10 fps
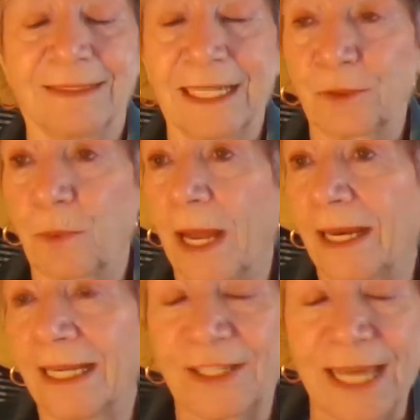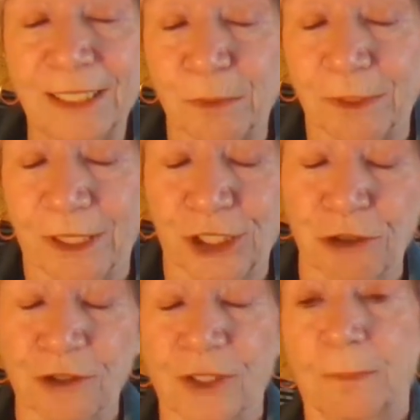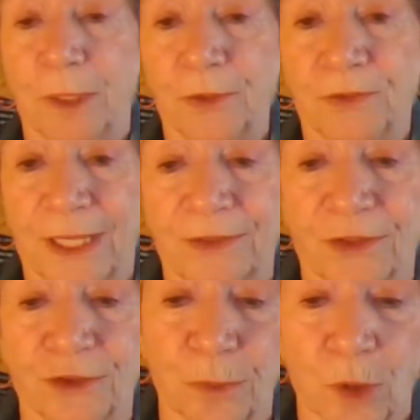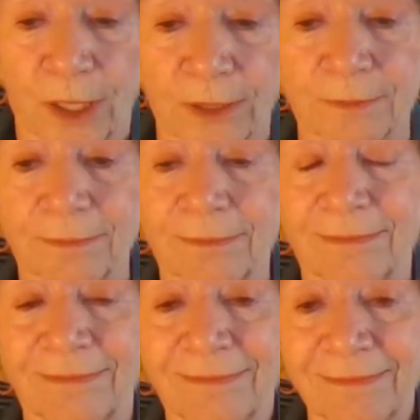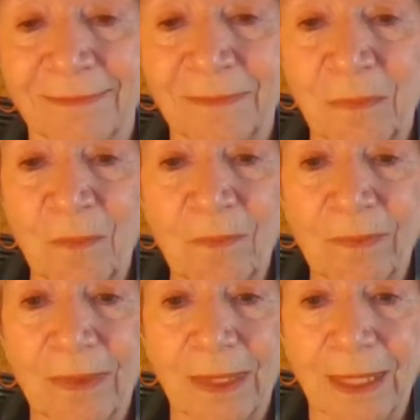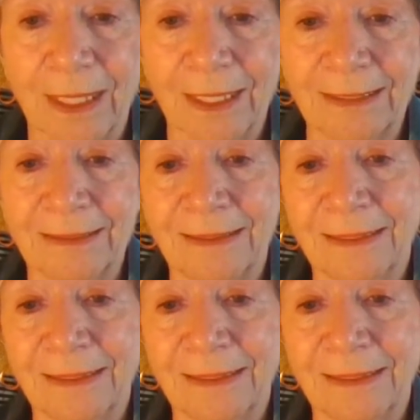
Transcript: That's what at least that's what the Jerusalem Post says this morning. And uh, yeah, and uh, Elon